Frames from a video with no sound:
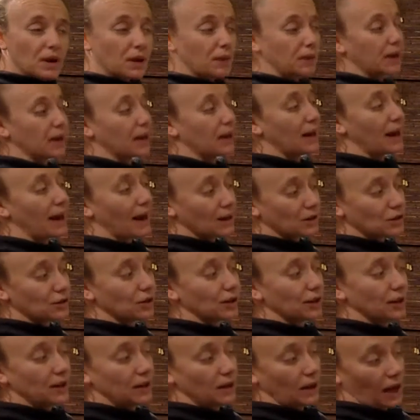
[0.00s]
Now I
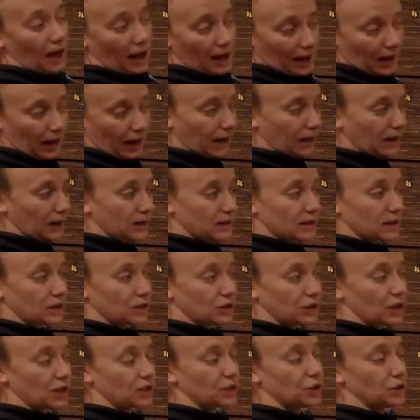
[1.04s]
highly
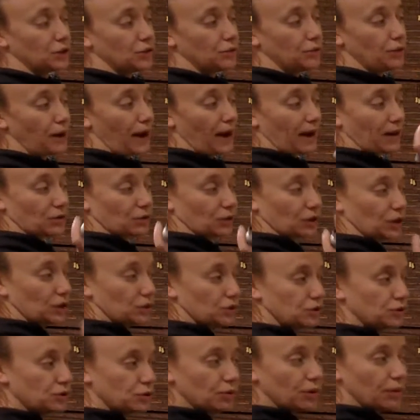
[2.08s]
suggest you actually
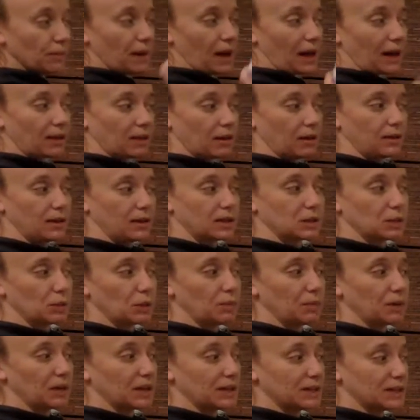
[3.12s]
do the math on this
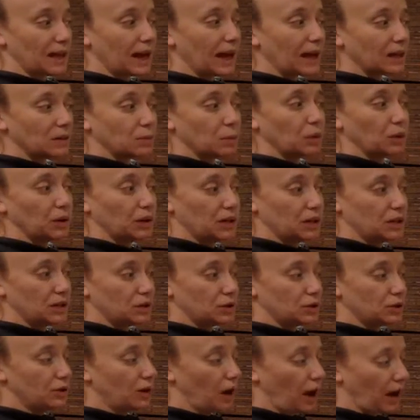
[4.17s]
one because the exponent
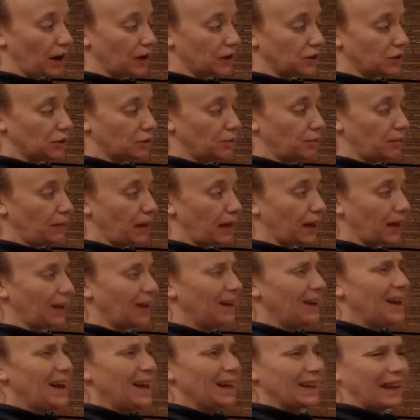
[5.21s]
is not too
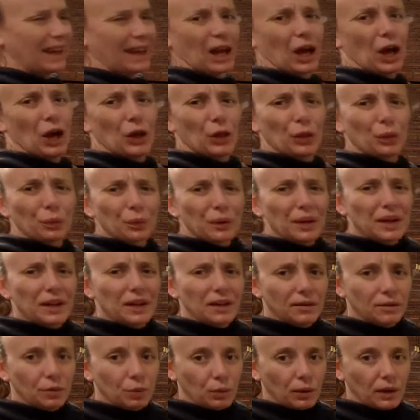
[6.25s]
big. Like 3
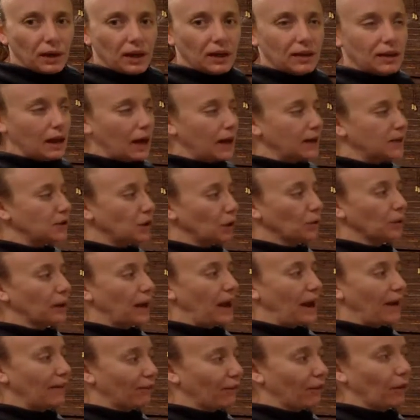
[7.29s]
to the 20th, I don't
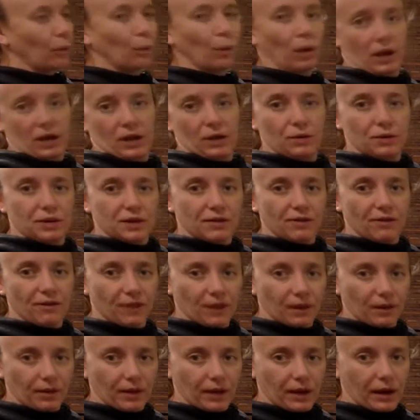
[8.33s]
ever want you to
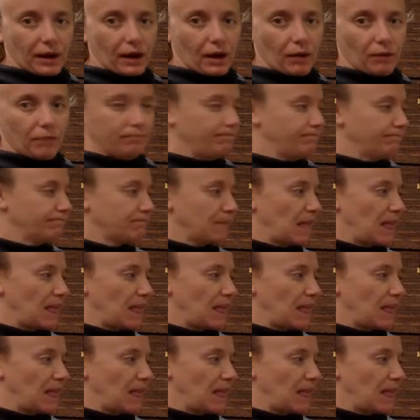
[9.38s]
figure that out.